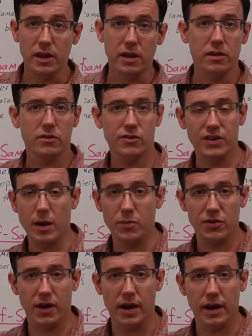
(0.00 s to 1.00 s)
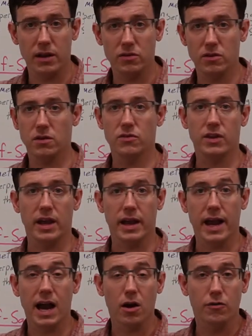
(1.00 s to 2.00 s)
the step size, saying
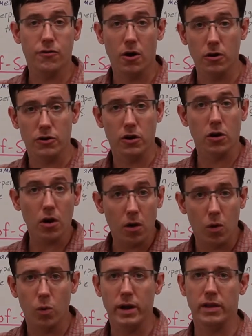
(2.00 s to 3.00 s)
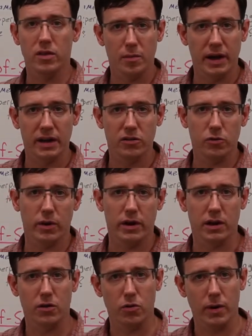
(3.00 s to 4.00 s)
how far to go in the minus
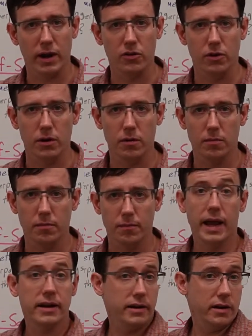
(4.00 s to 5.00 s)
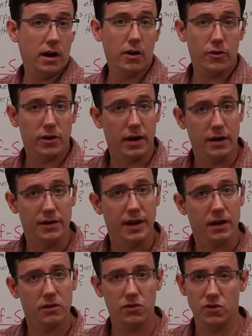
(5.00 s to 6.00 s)
gradient direction, and in other
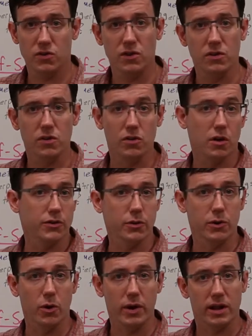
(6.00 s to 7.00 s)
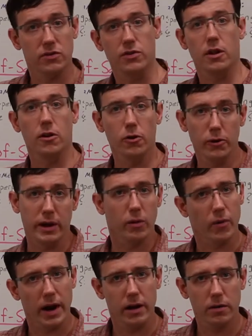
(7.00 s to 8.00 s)
contexts, this is also known as the learning
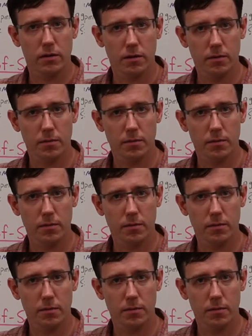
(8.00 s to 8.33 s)
rate.